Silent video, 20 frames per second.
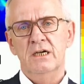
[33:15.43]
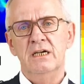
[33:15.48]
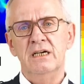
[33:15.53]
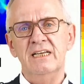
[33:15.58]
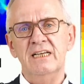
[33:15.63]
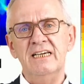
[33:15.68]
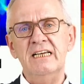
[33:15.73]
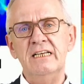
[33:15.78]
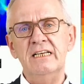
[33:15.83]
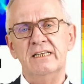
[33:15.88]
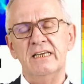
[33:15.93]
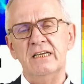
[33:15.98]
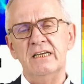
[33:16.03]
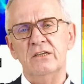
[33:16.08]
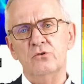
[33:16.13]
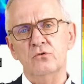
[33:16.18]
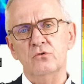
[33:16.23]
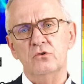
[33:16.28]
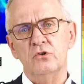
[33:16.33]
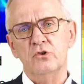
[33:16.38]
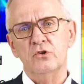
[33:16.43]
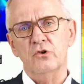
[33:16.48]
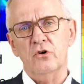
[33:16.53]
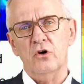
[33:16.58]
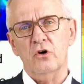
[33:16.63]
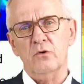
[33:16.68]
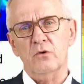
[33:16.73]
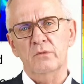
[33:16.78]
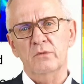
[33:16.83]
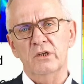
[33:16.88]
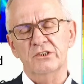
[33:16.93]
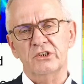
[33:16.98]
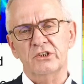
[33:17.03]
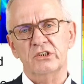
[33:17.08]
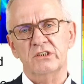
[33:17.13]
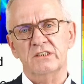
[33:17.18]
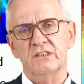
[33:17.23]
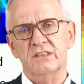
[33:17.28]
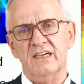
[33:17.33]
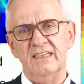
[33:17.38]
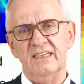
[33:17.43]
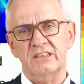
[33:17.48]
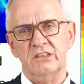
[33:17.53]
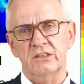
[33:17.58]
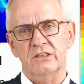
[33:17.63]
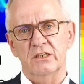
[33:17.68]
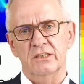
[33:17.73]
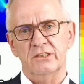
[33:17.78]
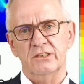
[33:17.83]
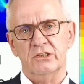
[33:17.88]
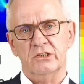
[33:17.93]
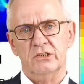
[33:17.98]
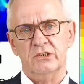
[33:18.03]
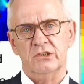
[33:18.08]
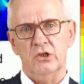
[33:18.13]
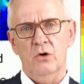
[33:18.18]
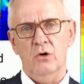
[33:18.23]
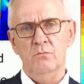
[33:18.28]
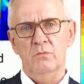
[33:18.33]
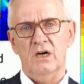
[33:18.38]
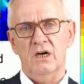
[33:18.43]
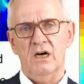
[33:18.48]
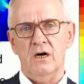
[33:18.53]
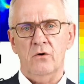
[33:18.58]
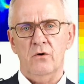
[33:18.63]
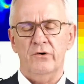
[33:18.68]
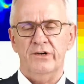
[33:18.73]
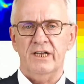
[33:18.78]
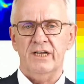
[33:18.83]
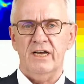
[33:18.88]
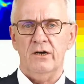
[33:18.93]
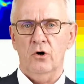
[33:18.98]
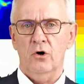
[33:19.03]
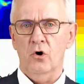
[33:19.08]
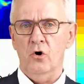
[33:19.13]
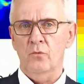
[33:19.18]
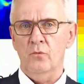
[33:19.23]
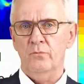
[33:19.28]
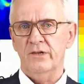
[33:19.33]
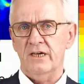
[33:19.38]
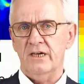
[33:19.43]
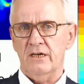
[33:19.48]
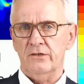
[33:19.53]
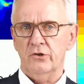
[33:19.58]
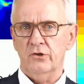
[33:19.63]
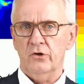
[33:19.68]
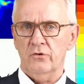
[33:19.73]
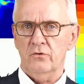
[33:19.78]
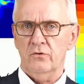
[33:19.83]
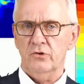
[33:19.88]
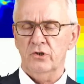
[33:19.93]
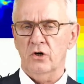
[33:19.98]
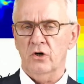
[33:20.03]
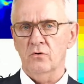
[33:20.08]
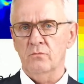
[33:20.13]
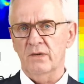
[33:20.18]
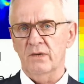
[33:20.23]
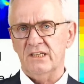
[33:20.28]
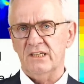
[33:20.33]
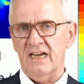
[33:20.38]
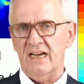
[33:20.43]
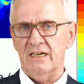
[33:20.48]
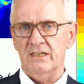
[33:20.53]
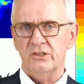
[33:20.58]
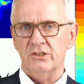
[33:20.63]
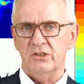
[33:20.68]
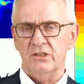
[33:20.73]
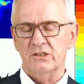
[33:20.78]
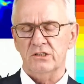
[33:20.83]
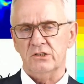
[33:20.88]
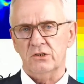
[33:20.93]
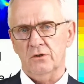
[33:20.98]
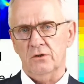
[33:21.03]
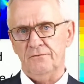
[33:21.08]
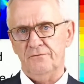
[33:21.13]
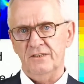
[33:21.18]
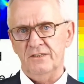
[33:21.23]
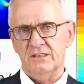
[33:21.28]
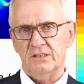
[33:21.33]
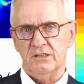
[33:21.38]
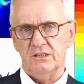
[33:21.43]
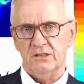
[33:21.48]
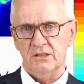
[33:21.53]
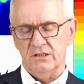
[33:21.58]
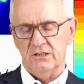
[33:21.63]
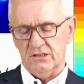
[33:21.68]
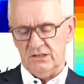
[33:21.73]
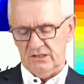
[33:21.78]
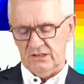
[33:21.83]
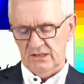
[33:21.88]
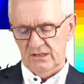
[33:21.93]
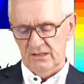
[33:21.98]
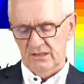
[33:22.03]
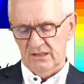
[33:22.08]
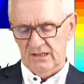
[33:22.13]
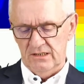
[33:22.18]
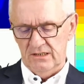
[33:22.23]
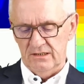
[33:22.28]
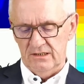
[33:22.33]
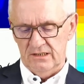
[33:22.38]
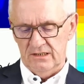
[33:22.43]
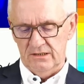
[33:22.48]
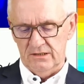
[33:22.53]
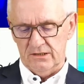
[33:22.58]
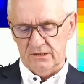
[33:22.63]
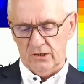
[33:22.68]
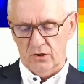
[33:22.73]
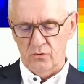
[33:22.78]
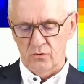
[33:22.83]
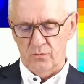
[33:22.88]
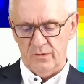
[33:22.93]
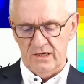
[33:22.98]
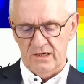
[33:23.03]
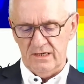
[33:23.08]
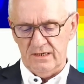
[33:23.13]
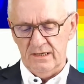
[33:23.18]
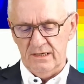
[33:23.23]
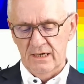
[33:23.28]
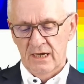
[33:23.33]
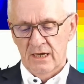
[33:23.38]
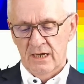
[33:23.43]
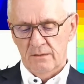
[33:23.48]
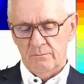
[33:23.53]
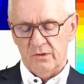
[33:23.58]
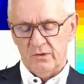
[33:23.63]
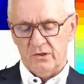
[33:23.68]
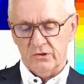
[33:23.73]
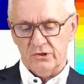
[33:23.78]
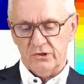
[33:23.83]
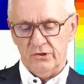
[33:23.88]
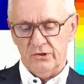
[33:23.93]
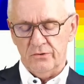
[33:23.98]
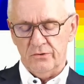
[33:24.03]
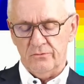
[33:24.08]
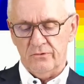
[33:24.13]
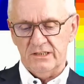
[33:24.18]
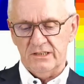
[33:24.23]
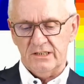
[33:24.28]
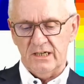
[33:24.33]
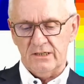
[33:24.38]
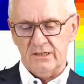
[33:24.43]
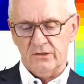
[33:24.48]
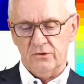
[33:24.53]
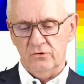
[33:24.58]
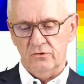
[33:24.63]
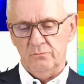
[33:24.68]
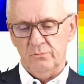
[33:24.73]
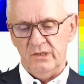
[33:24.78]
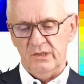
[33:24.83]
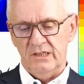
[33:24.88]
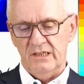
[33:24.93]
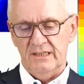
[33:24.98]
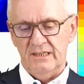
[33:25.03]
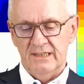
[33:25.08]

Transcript: leading to thermal stresses somehow, and I hope there are no metallurgists or physicists in the group here, because otherwise I could